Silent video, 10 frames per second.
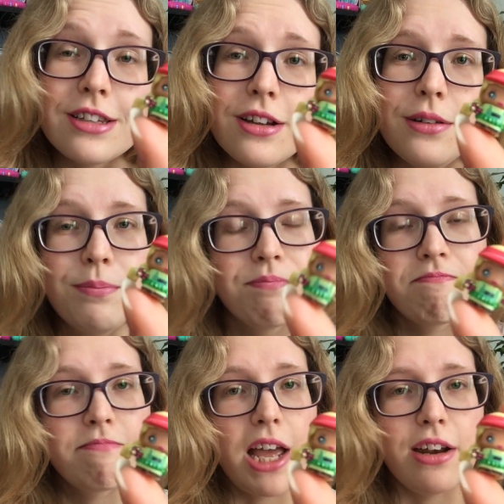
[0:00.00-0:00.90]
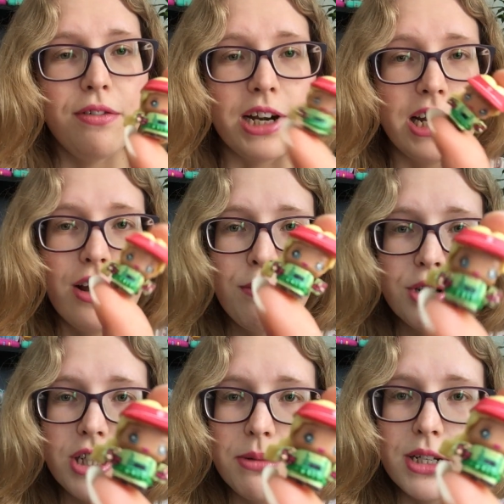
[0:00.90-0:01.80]
So I don't really know
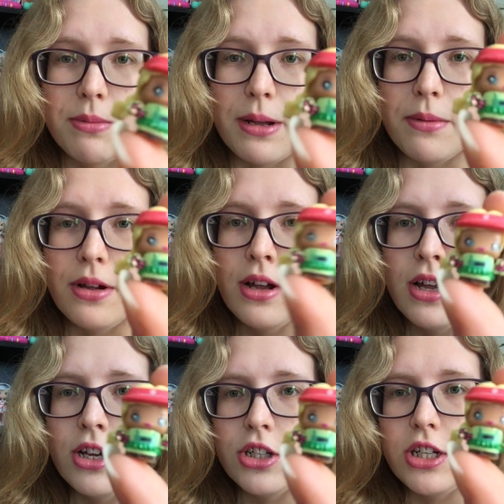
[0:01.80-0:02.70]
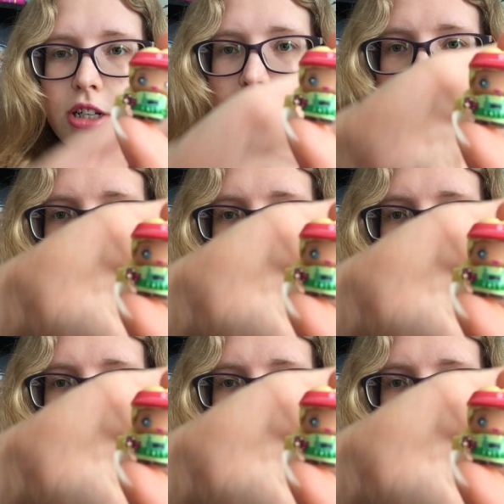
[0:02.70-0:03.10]
what she's meant to be, but she's